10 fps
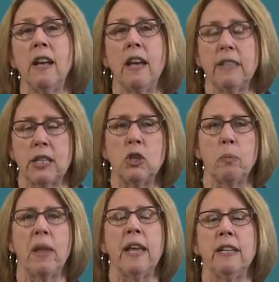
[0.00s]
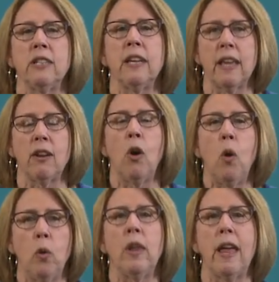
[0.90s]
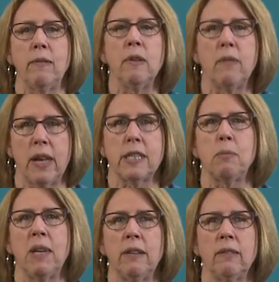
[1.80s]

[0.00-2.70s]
unless you're planning to get a whole lot of investment.